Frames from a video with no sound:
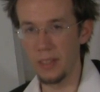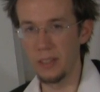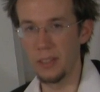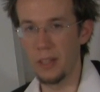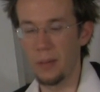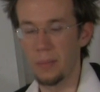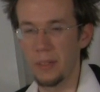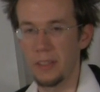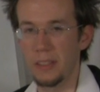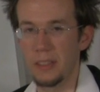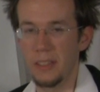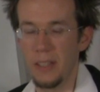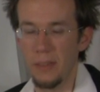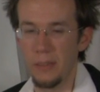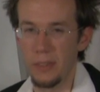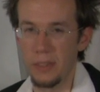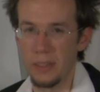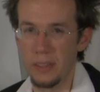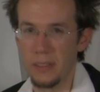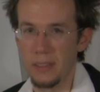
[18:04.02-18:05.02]
dominant
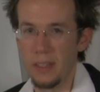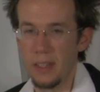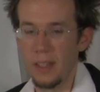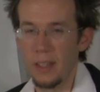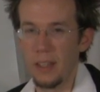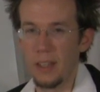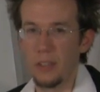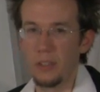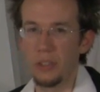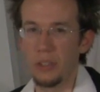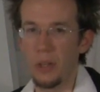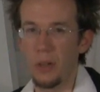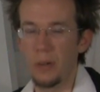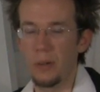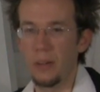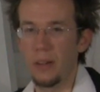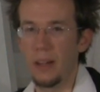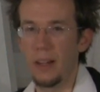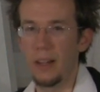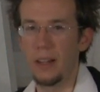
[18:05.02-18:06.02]
7ths.
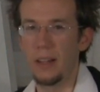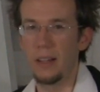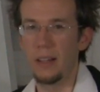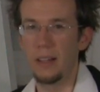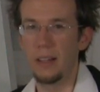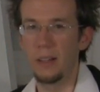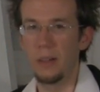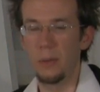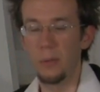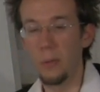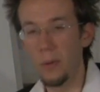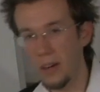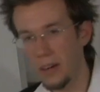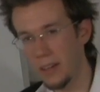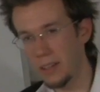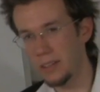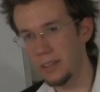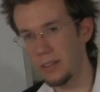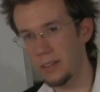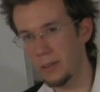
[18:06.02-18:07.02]
So
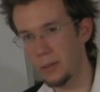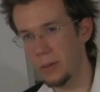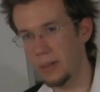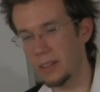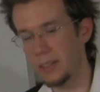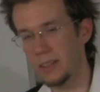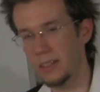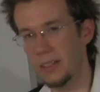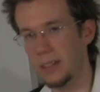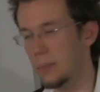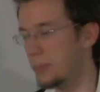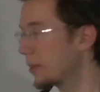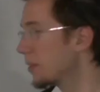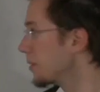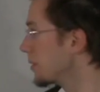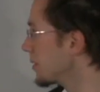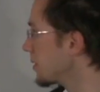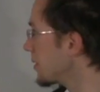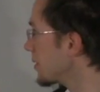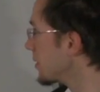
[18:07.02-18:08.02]
one other quick thing
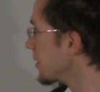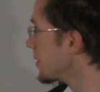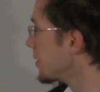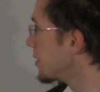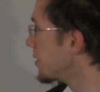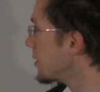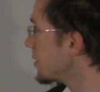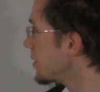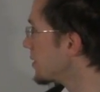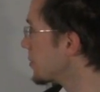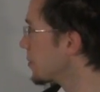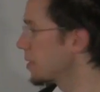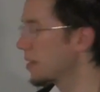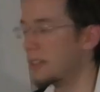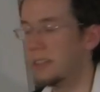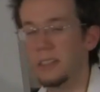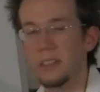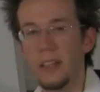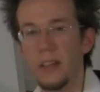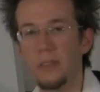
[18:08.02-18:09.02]
about
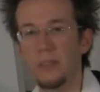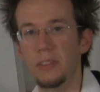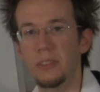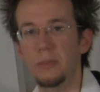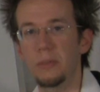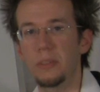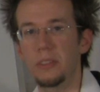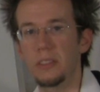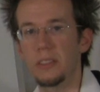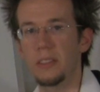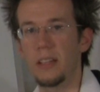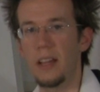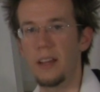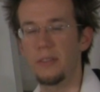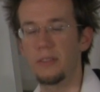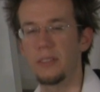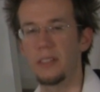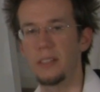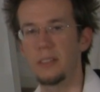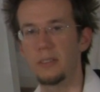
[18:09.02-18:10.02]
diminished 7ths, which is
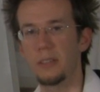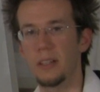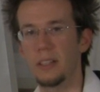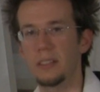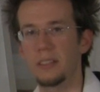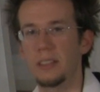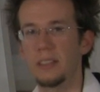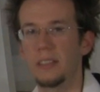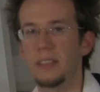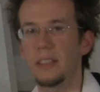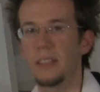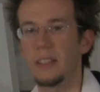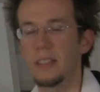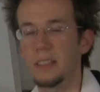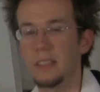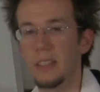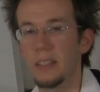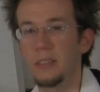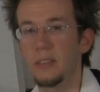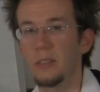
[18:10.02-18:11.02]
kind of an interesting thing,
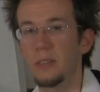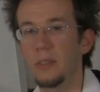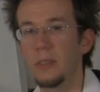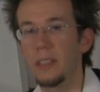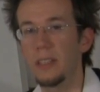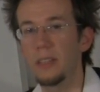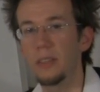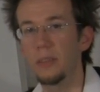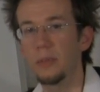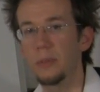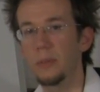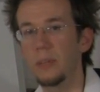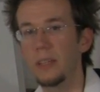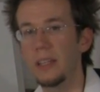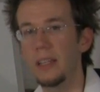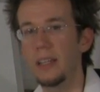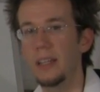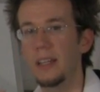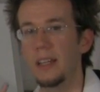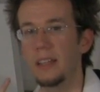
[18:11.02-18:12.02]
is that there's only
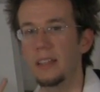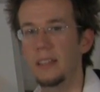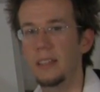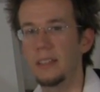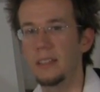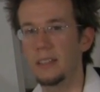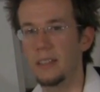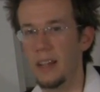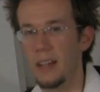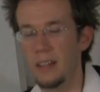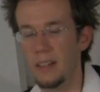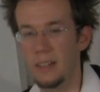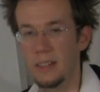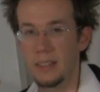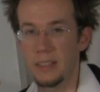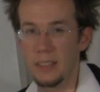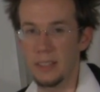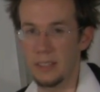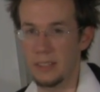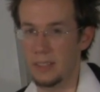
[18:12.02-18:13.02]
3 in the entire
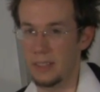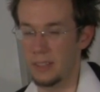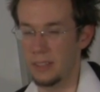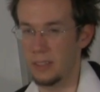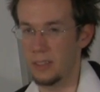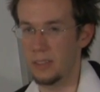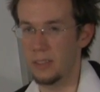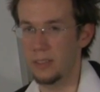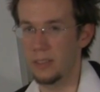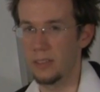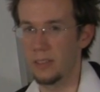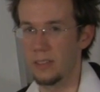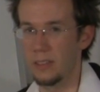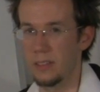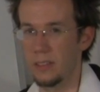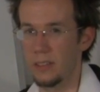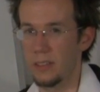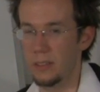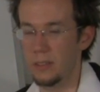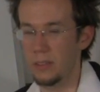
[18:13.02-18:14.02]
existence.
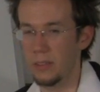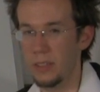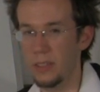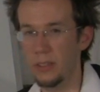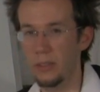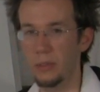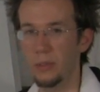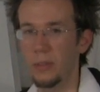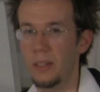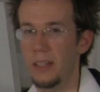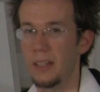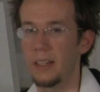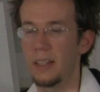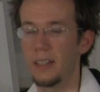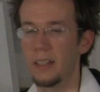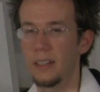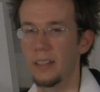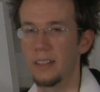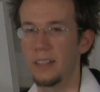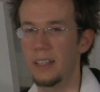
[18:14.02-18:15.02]
There's only 3.
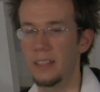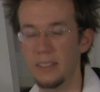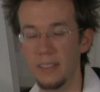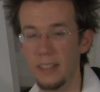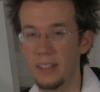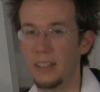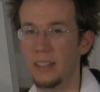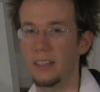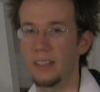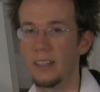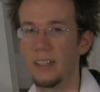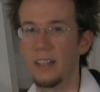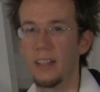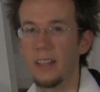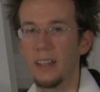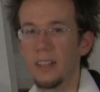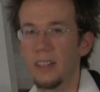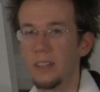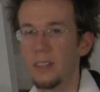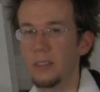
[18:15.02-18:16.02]
That's it.
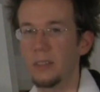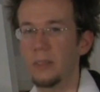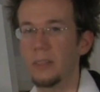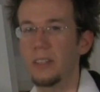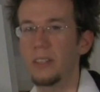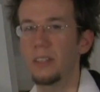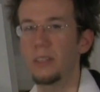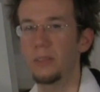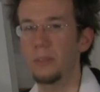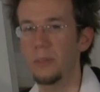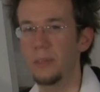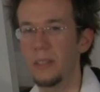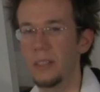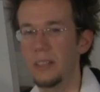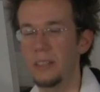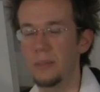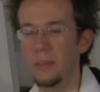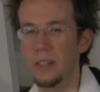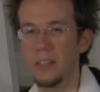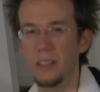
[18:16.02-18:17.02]
There's only
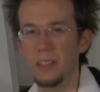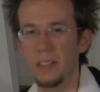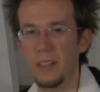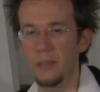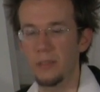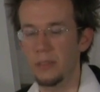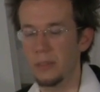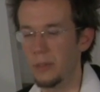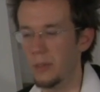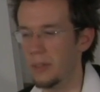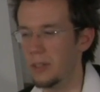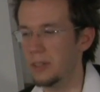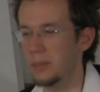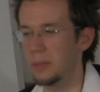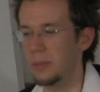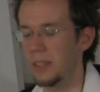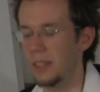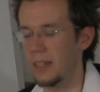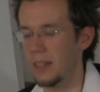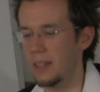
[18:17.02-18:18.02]
3 diminished 7th
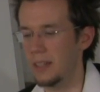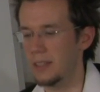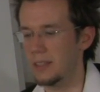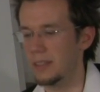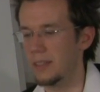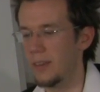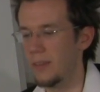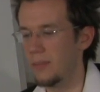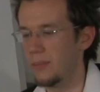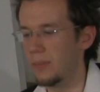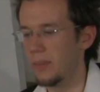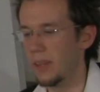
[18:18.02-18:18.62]
chords, because